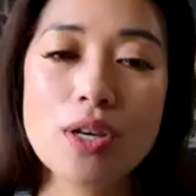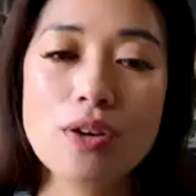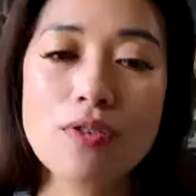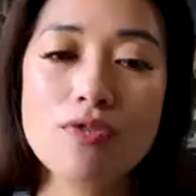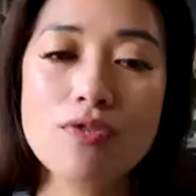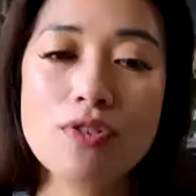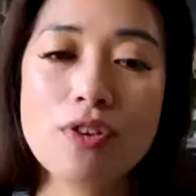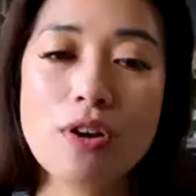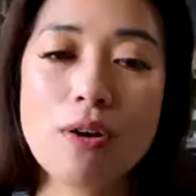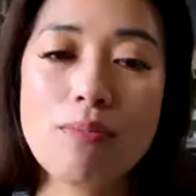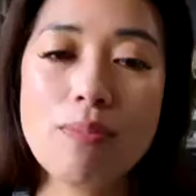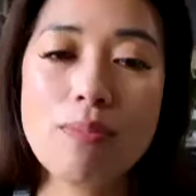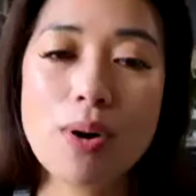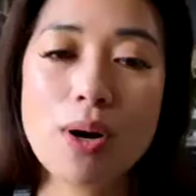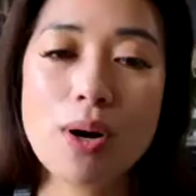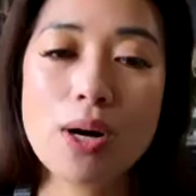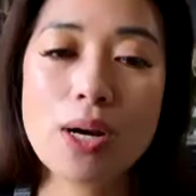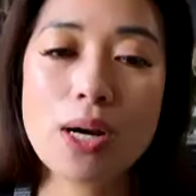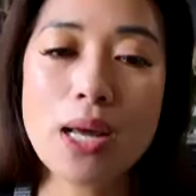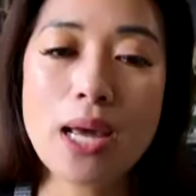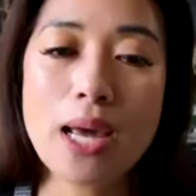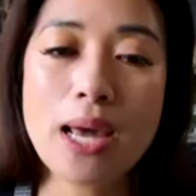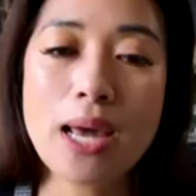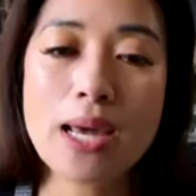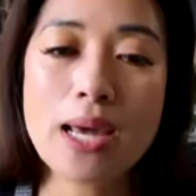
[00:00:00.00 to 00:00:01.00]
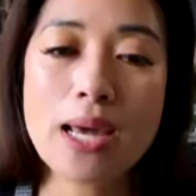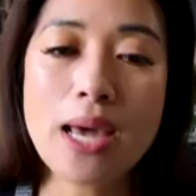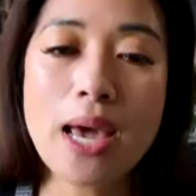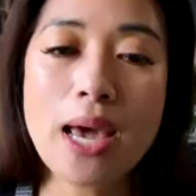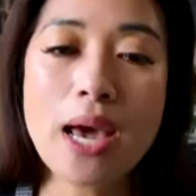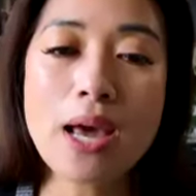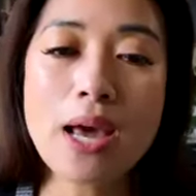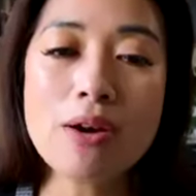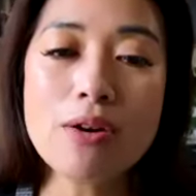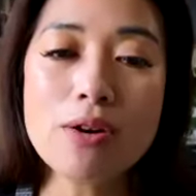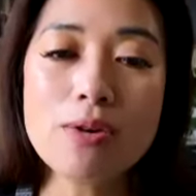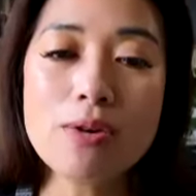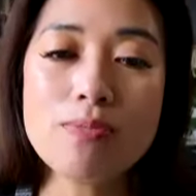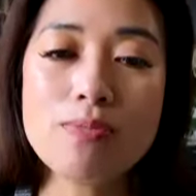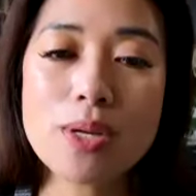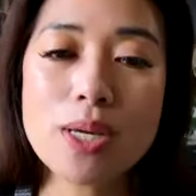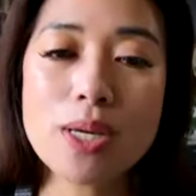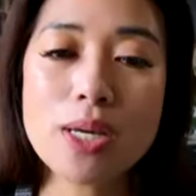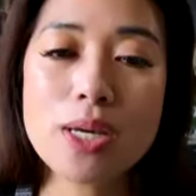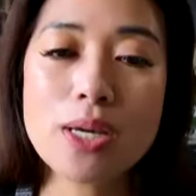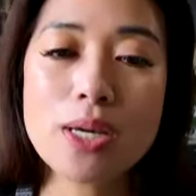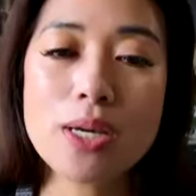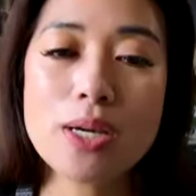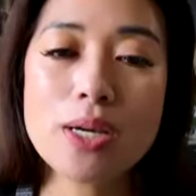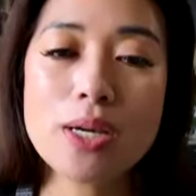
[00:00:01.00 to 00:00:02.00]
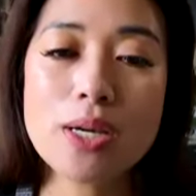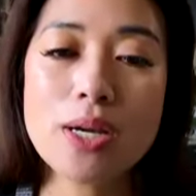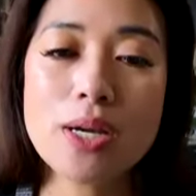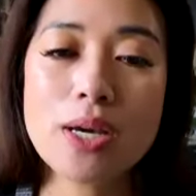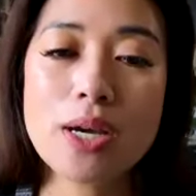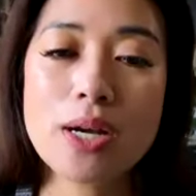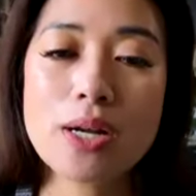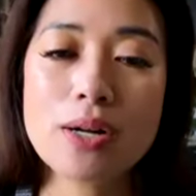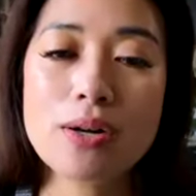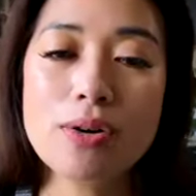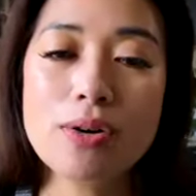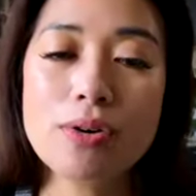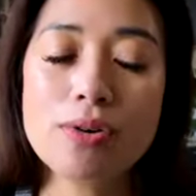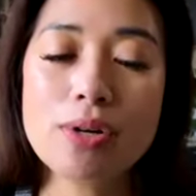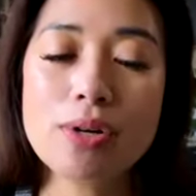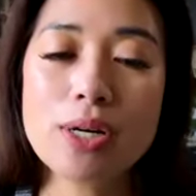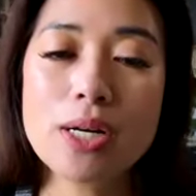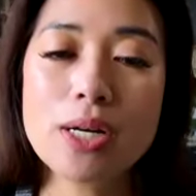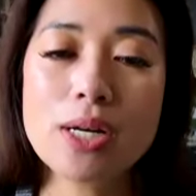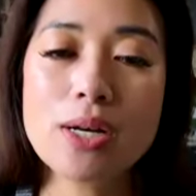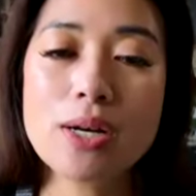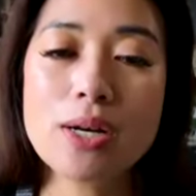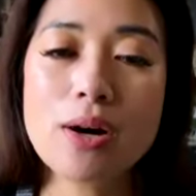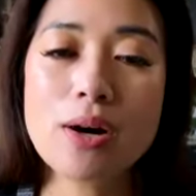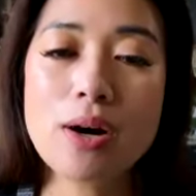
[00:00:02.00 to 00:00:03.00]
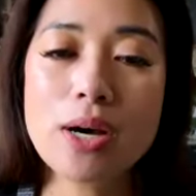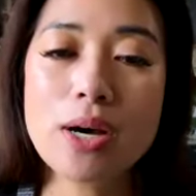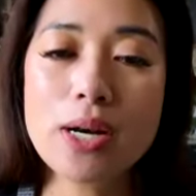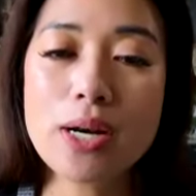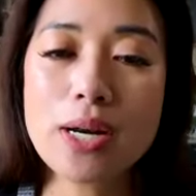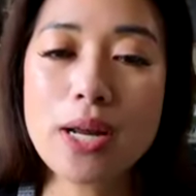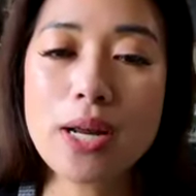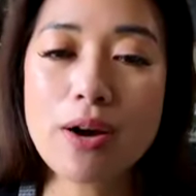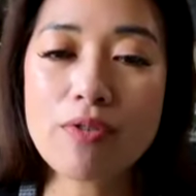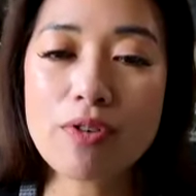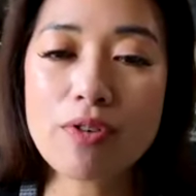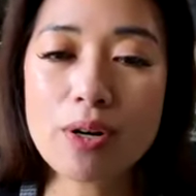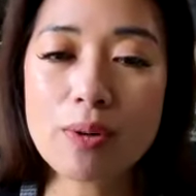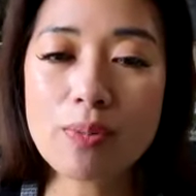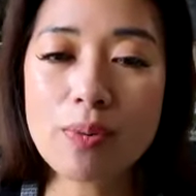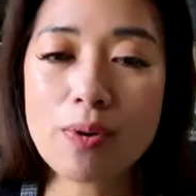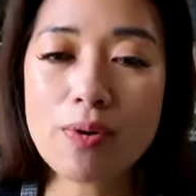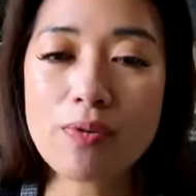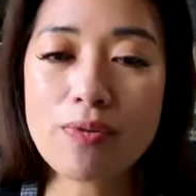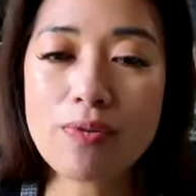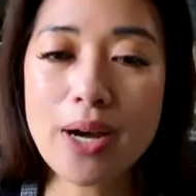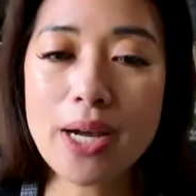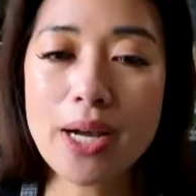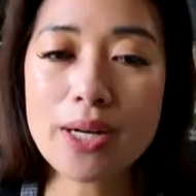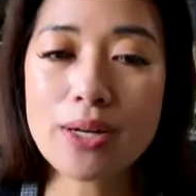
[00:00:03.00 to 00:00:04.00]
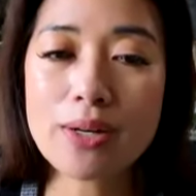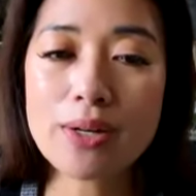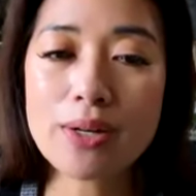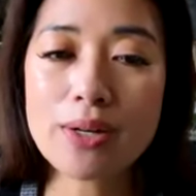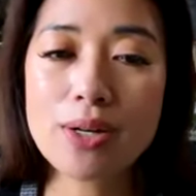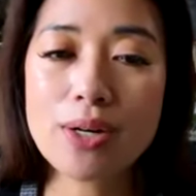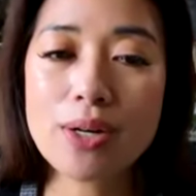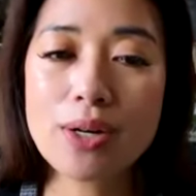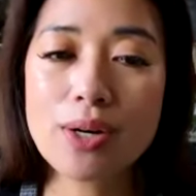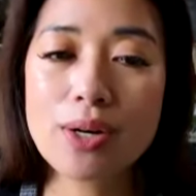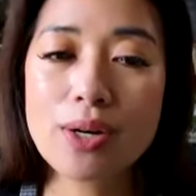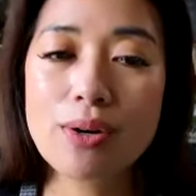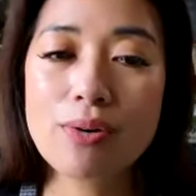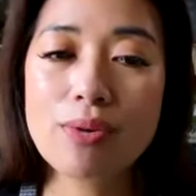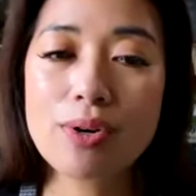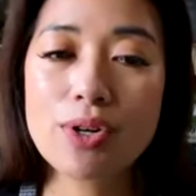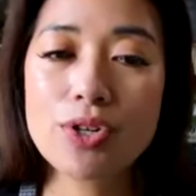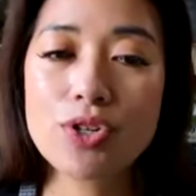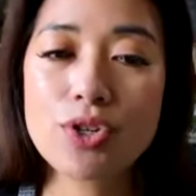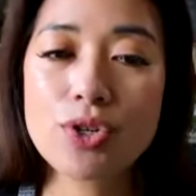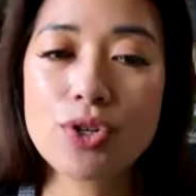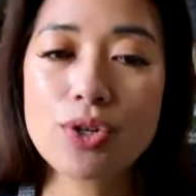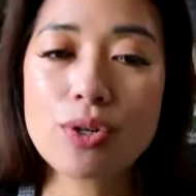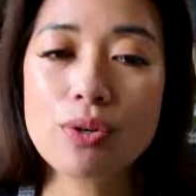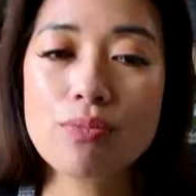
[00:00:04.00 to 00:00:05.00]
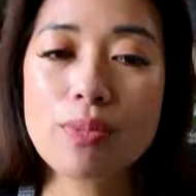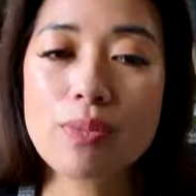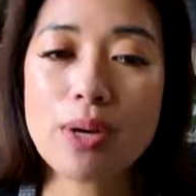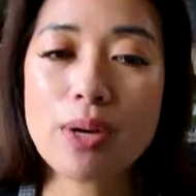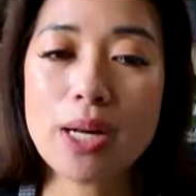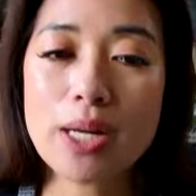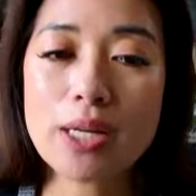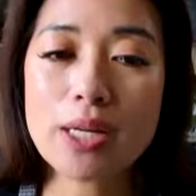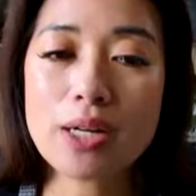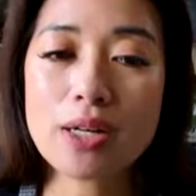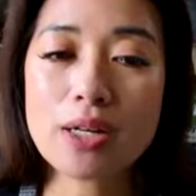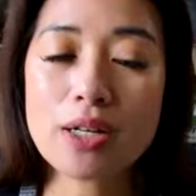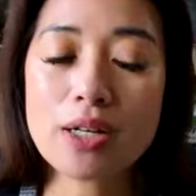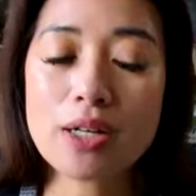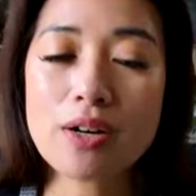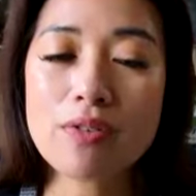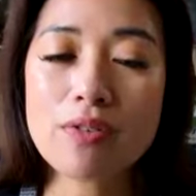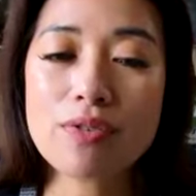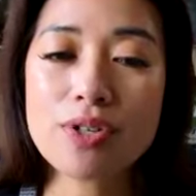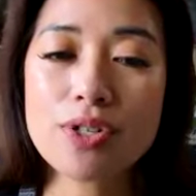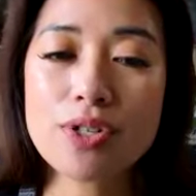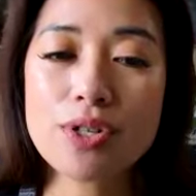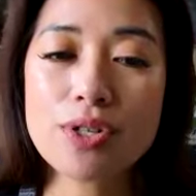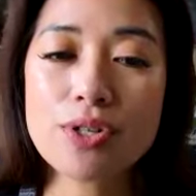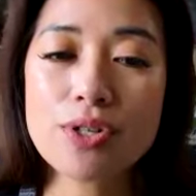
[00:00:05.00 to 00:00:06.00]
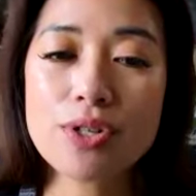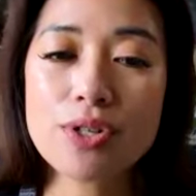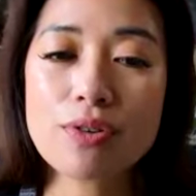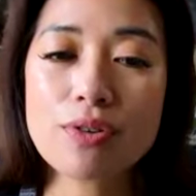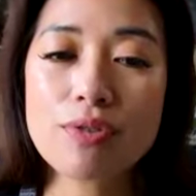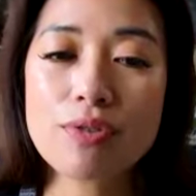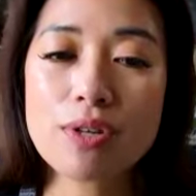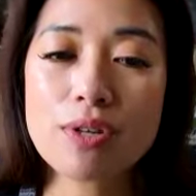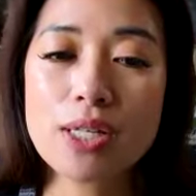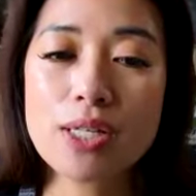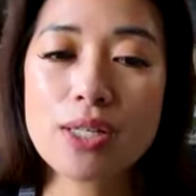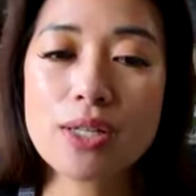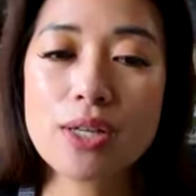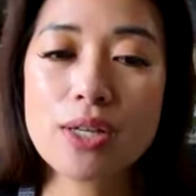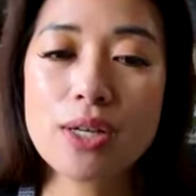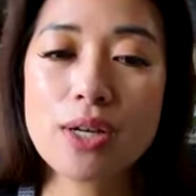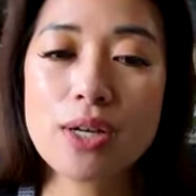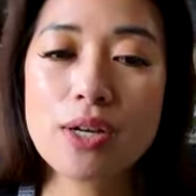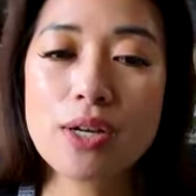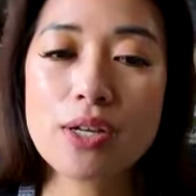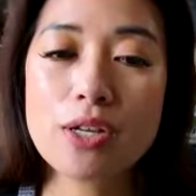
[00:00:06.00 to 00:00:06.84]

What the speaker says: If you have Part A and or B and go to a non-network provider, Original Medicare covers the service.